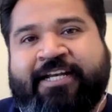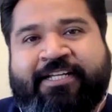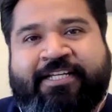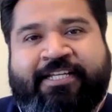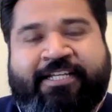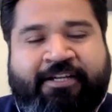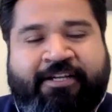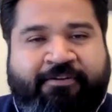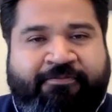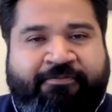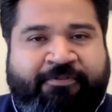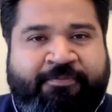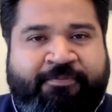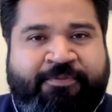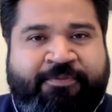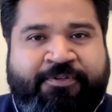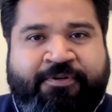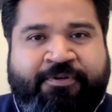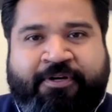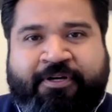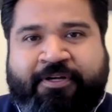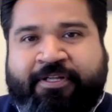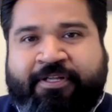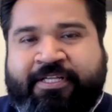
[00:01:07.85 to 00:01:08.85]
to hear from you
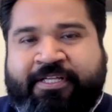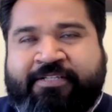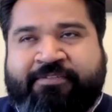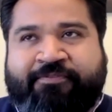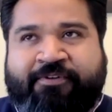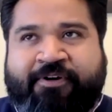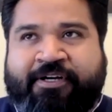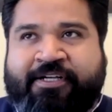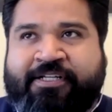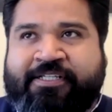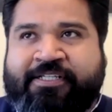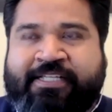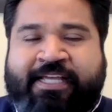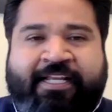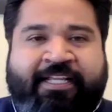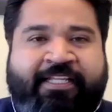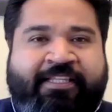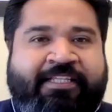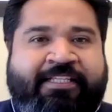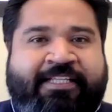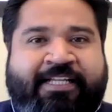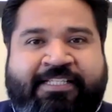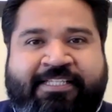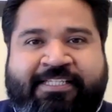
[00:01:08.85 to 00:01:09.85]
all as far as
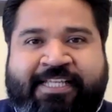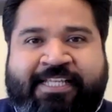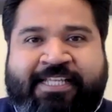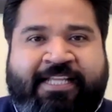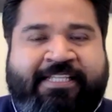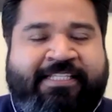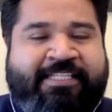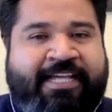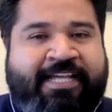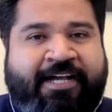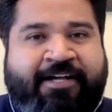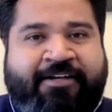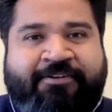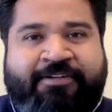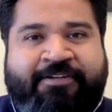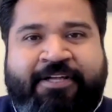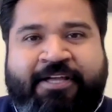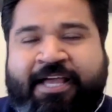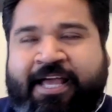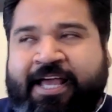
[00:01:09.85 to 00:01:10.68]
anything that stands out